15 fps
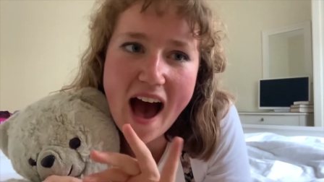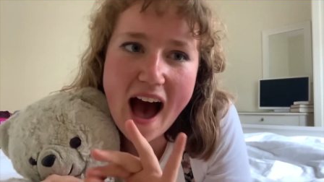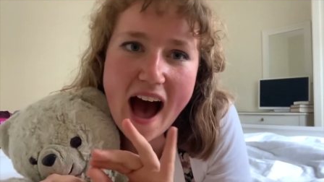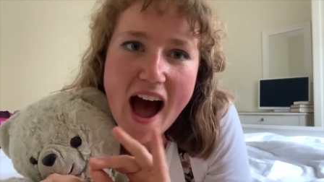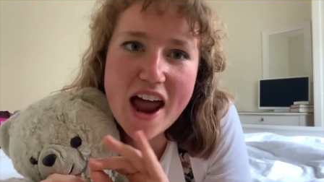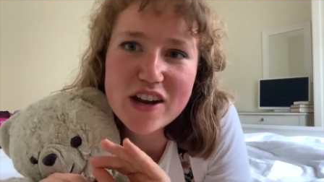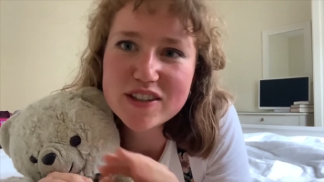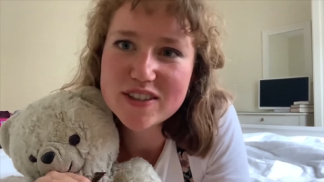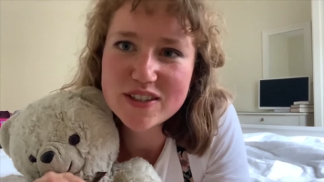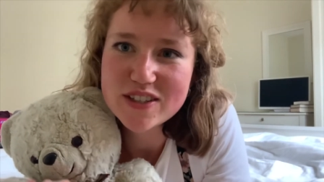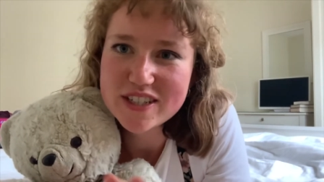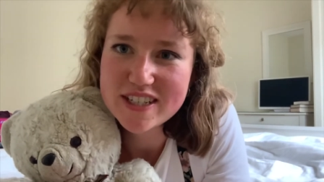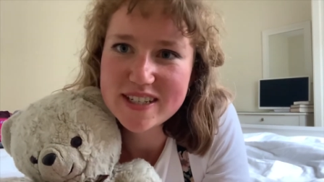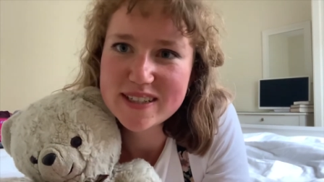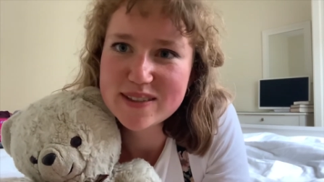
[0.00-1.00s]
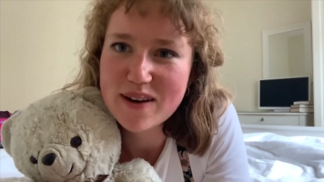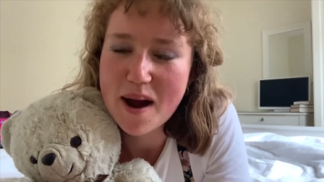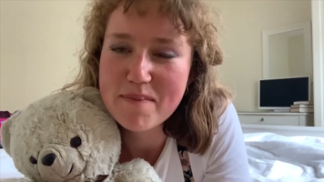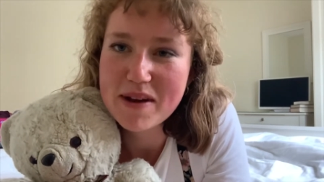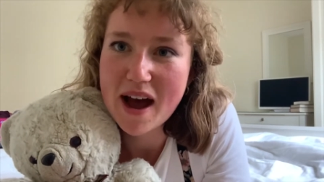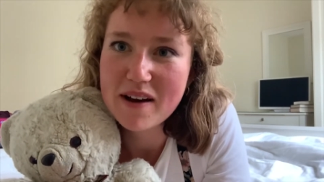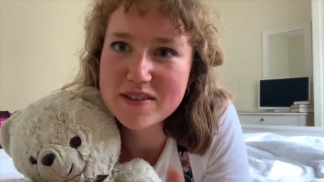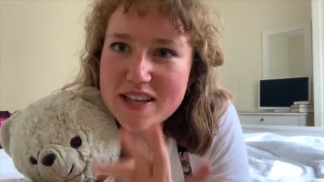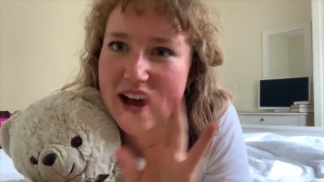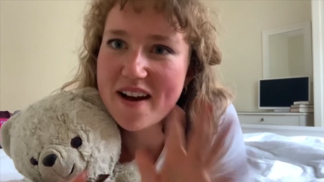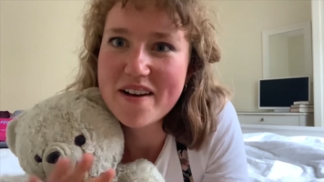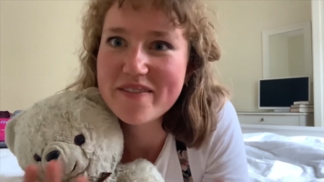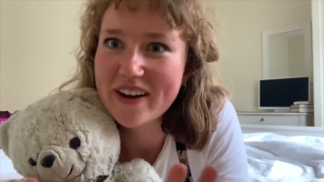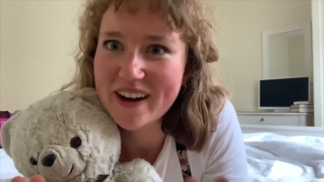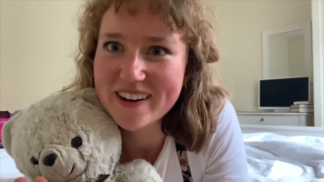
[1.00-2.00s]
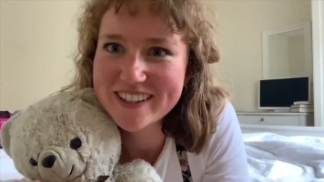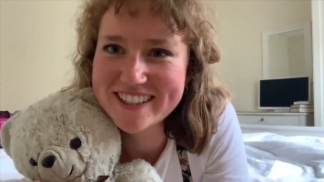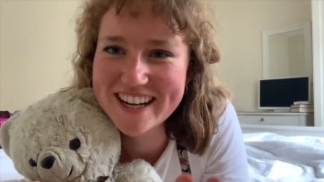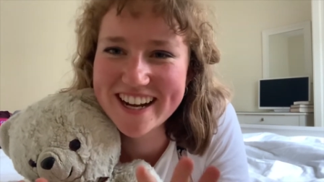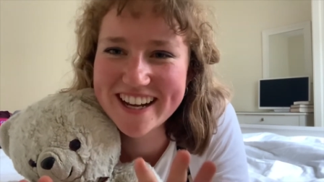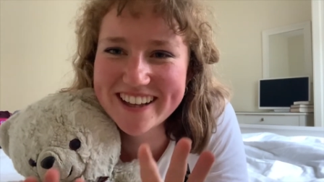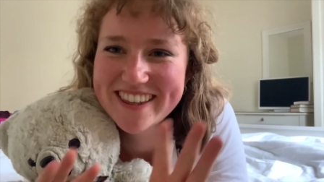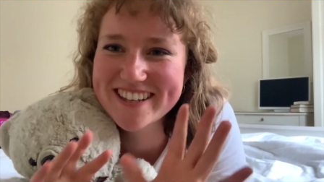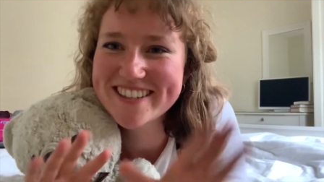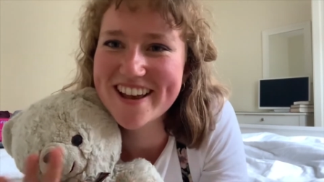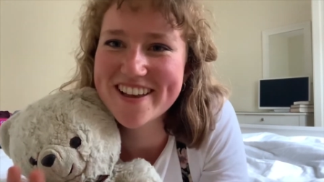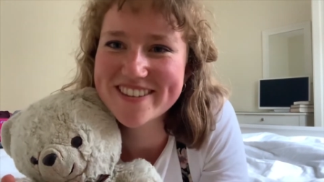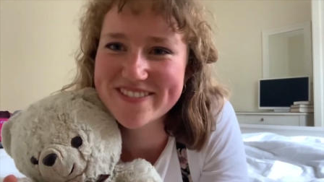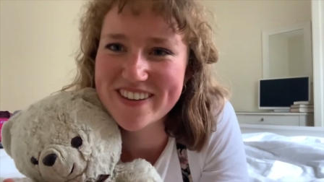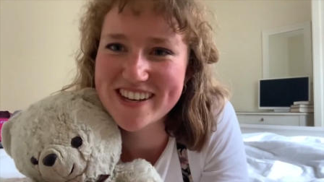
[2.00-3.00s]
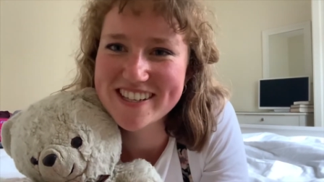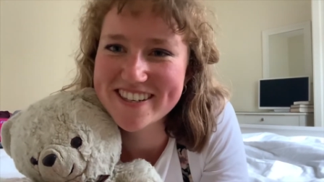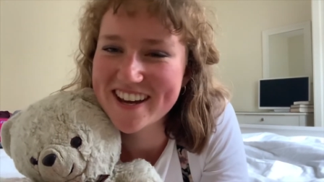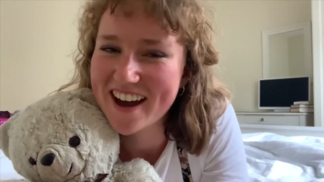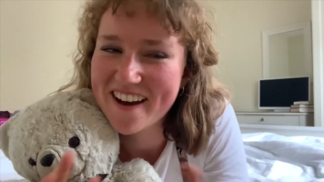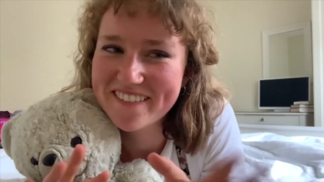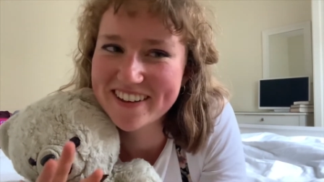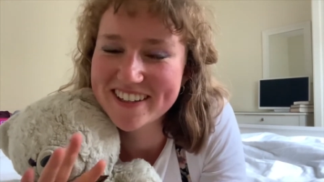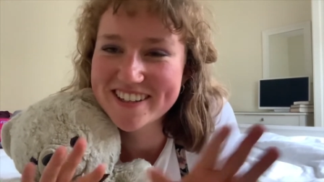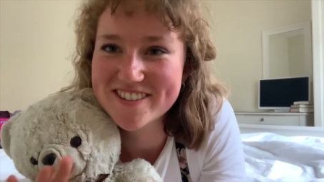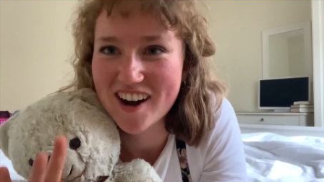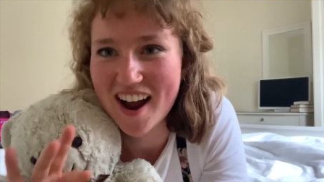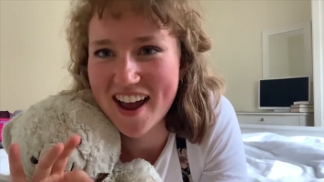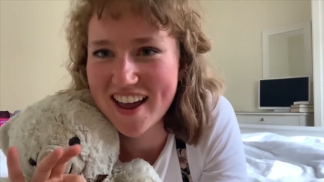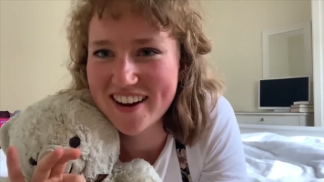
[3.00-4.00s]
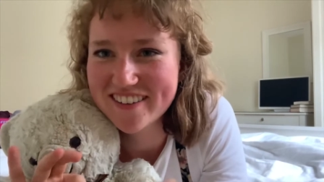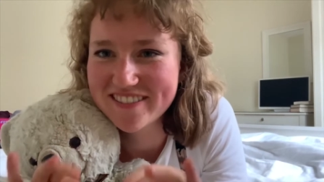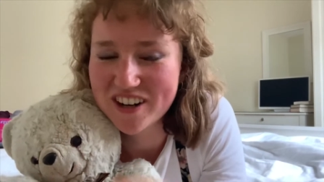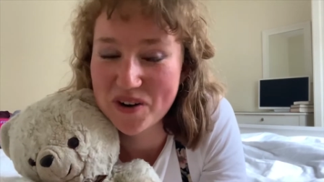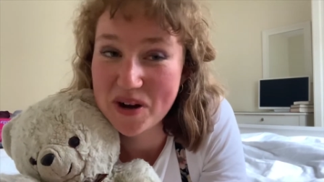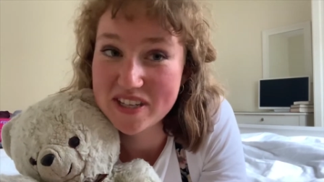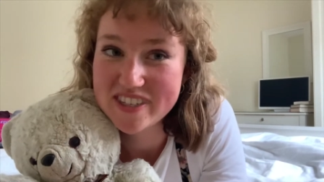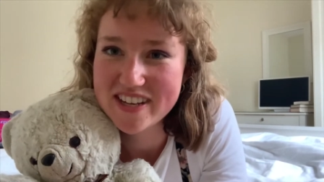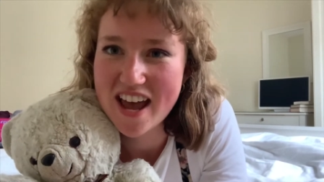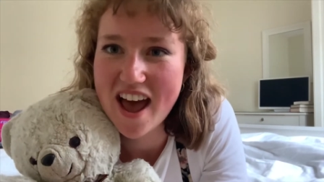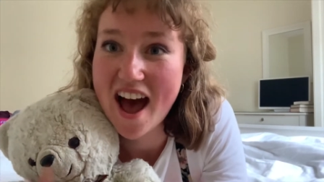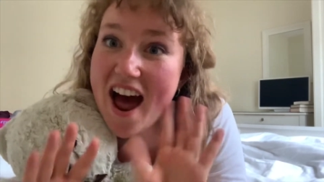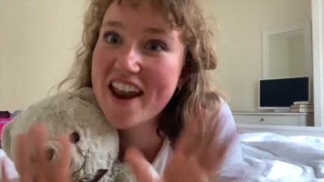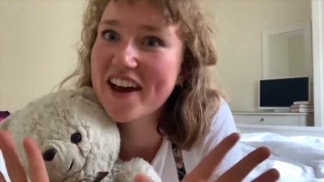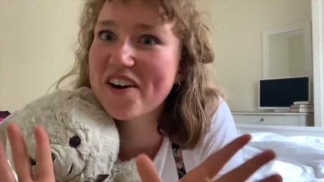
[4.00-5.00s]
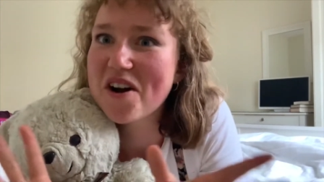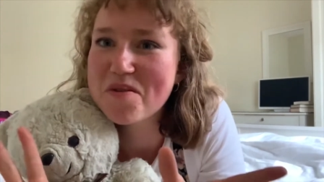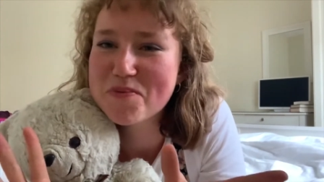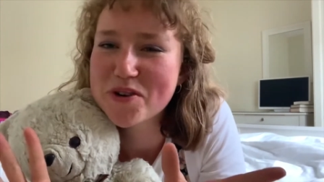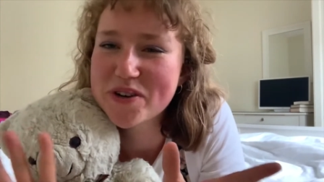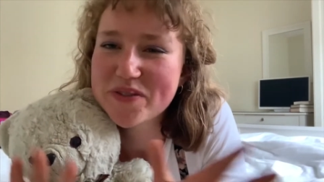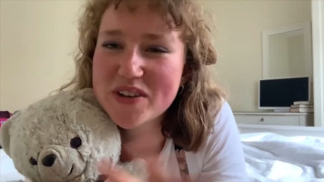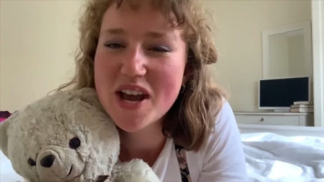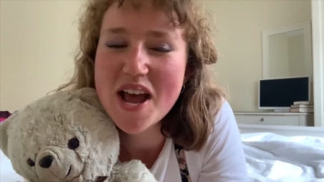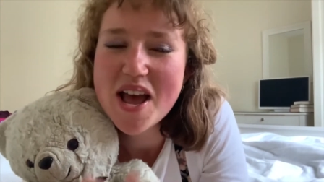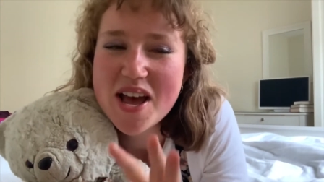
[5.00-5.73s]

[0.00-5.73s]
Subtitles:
And as soon as she described it, I was like, oh my gosh, this sounds amazing. I'm going to try and request it. And I got approved.